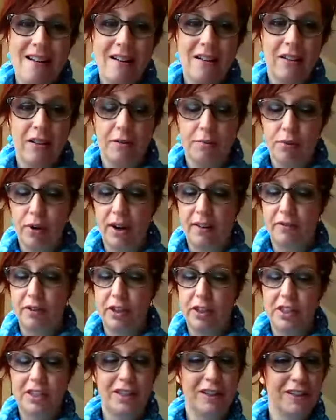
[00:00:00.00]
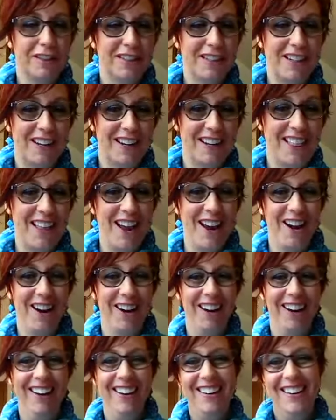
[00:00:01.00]
My breakfast still stuck
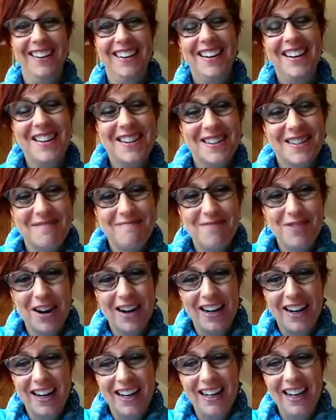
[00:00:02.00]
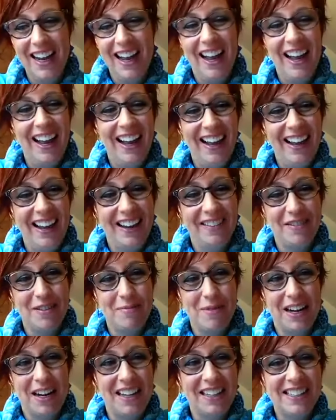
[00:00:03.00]
there. Good morning. Hey
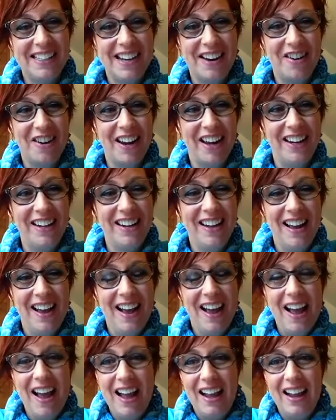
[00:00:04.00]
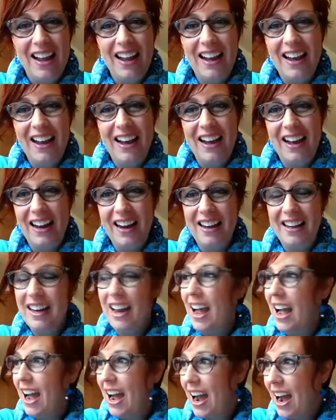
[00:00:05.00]
everybody, it's Erin. And
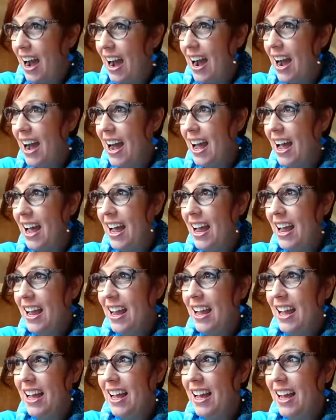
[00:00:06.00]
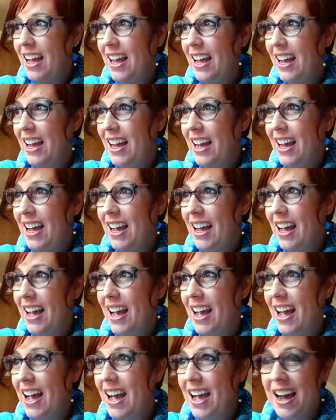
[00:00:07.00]
I
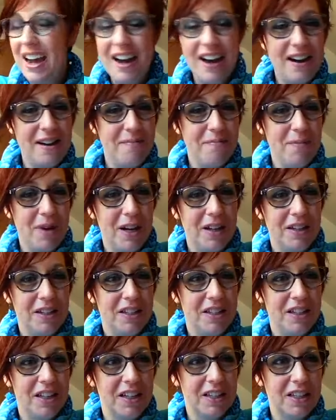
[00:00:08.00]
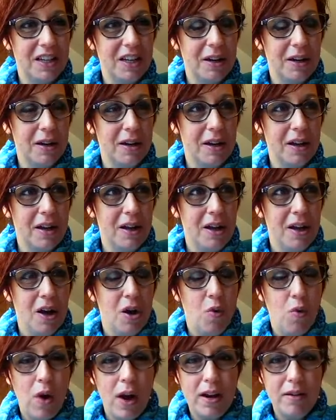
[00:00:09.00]
am just
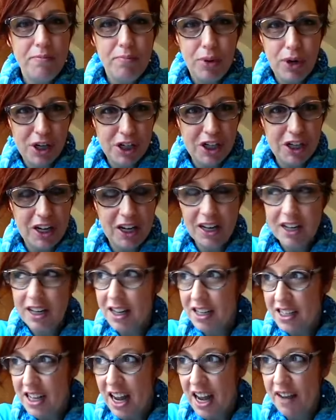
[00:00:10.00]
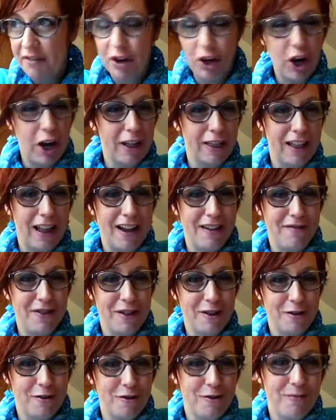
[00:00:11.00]
one pushed because I haven't gone live in
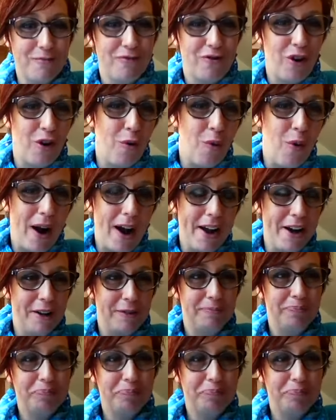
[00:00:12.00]
the group for a while.